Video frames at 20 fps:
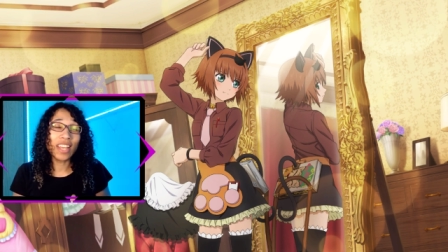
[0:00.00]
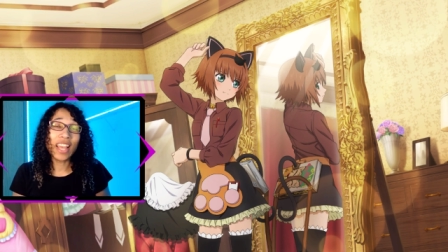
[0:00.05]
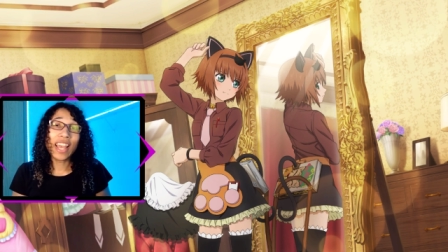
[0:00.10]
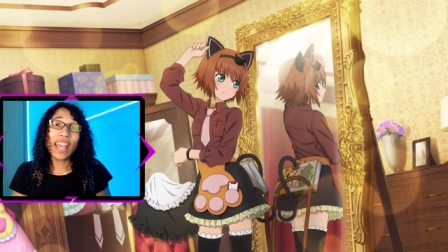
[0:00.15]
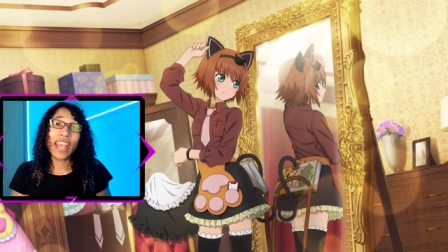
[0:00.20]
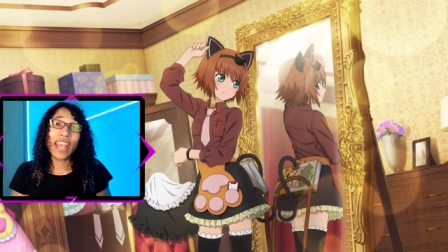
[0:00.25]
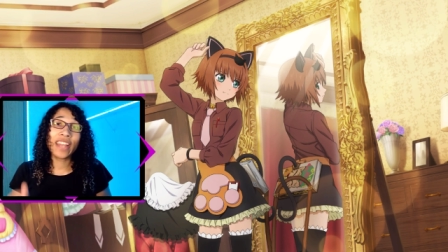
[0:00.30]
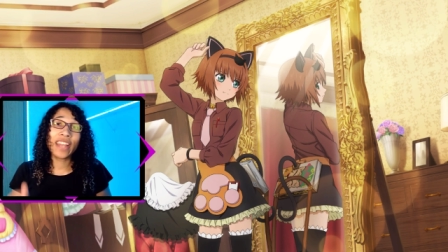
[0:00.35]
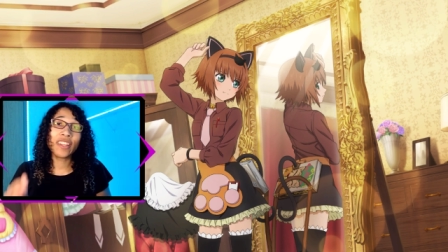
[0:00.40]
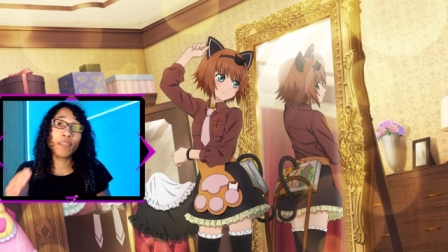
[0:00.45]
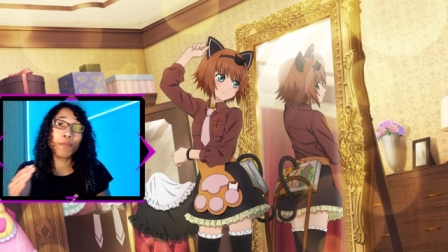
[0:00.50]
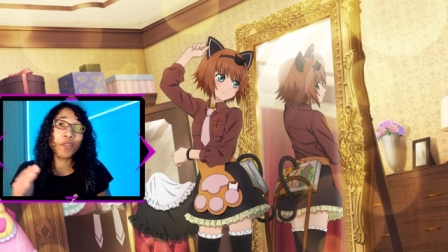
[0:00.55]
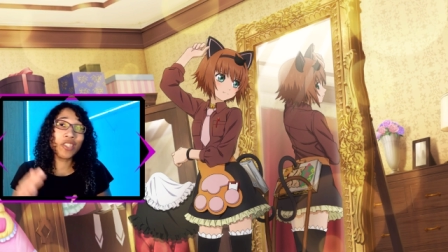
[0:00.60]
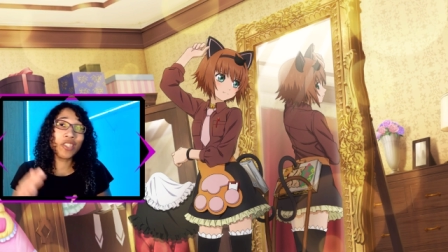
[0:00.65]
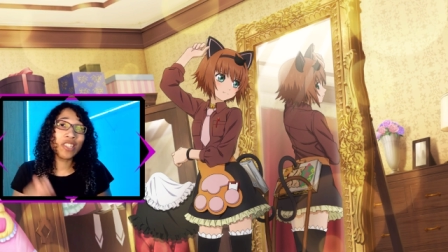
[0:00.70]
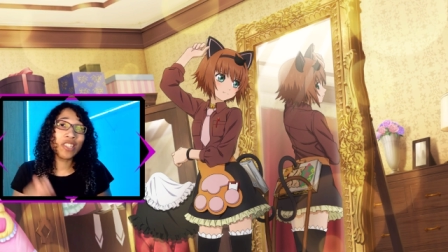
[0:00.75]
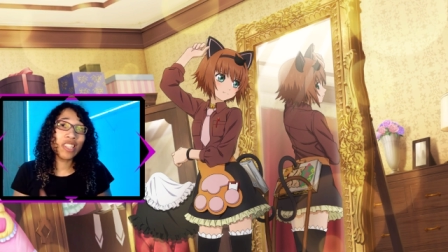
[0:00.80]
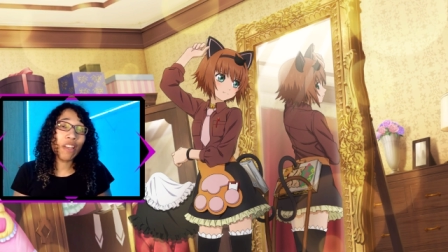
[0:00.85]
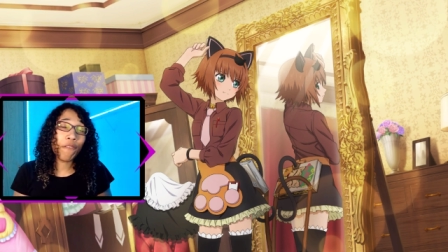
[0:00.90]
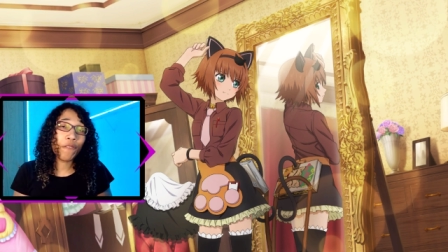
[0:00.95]
and
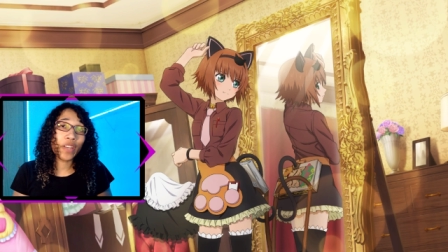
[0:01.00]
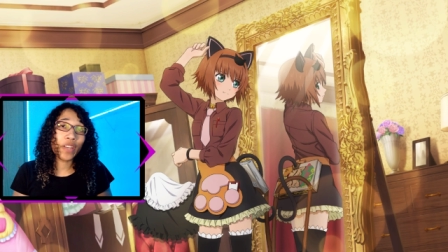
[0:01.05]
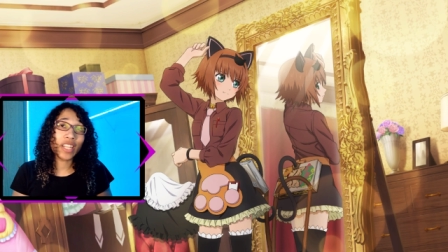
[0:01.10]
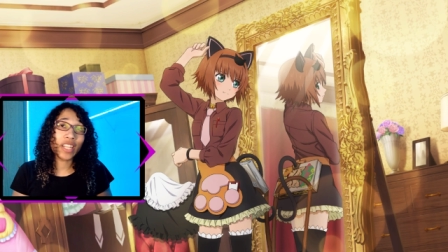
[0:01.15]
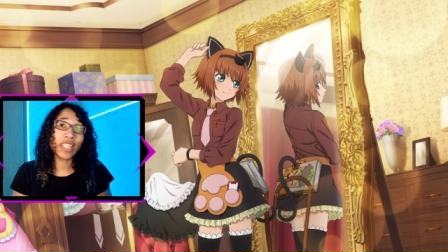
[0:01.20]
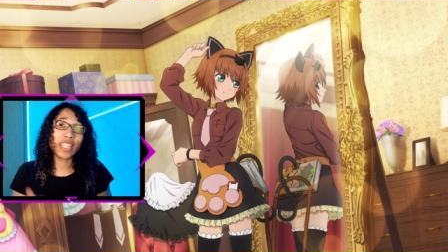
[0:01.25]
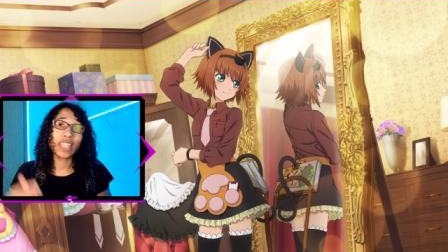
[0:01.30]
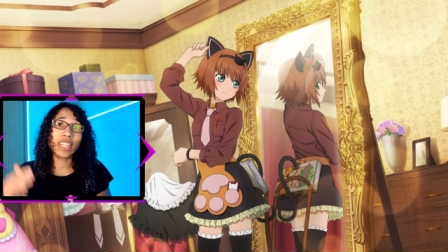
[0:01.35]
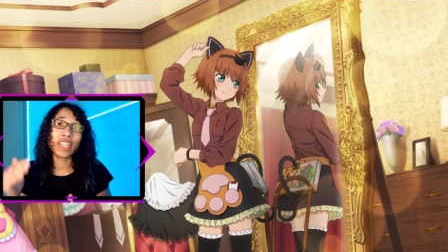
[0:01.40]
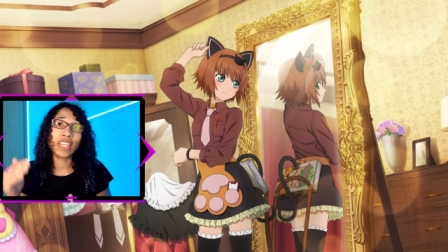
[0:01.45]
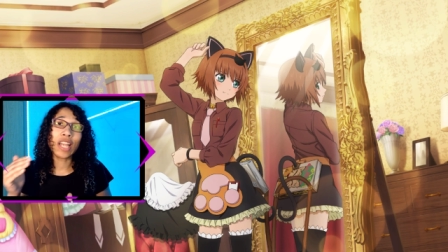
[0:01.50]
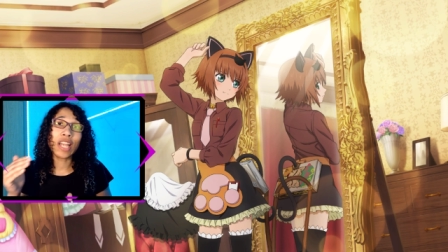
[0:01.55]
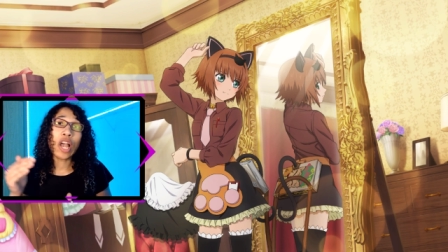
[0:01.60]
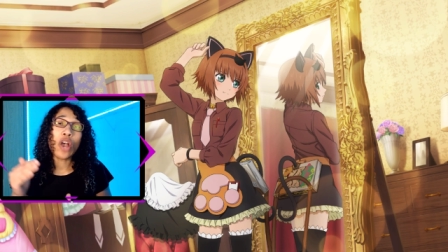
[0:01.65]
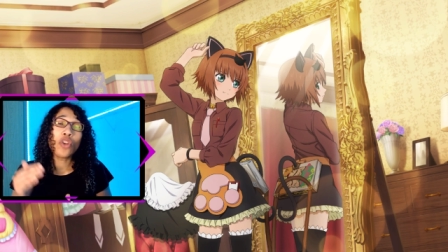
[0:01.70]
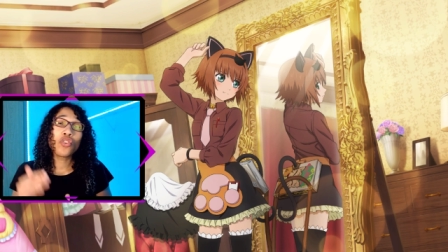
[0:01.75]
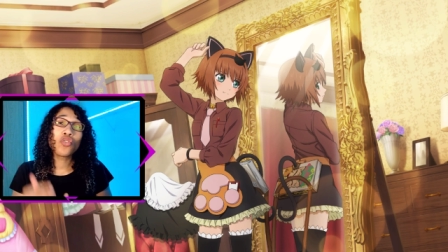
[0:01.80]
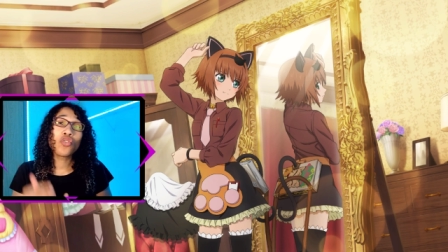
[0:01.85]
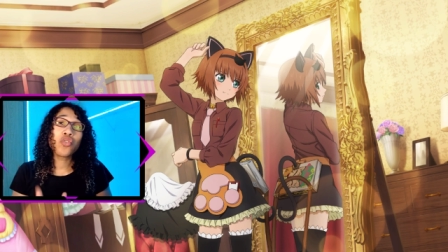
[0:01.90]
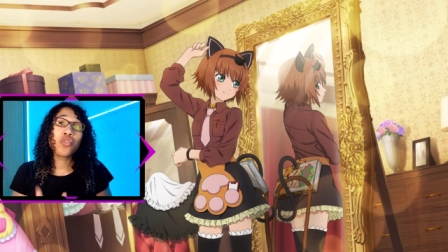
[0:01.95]
specifically
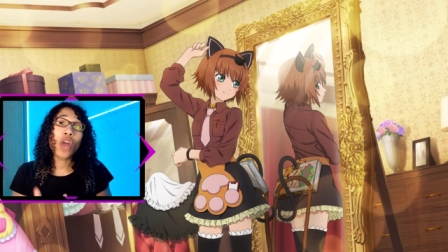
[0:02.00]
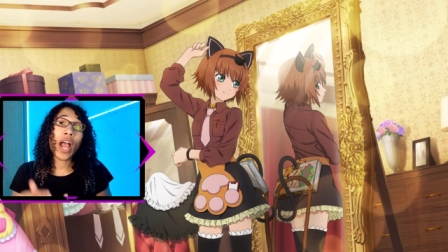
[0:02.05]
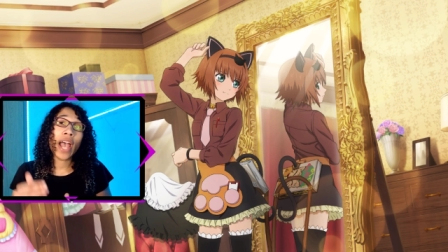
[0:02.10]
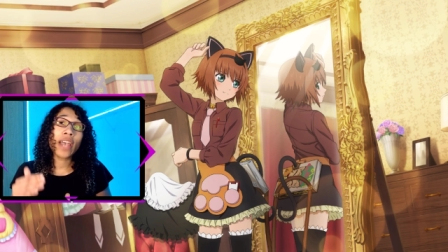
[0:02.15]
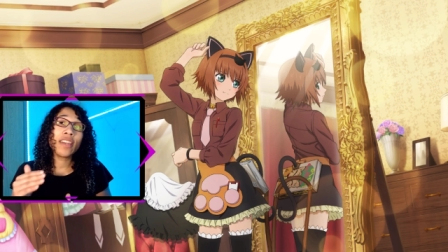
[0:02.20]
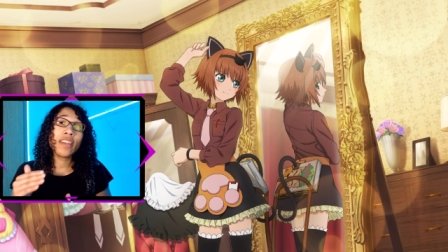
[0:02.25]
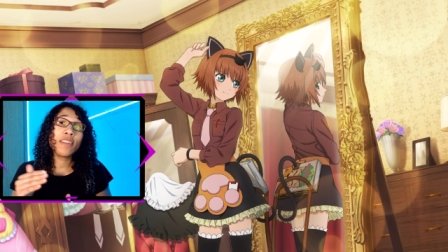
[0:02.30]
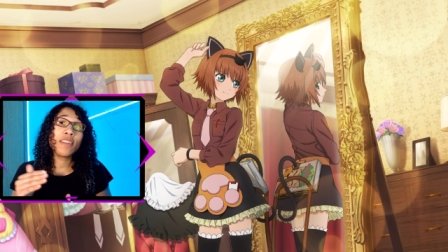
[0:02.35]
try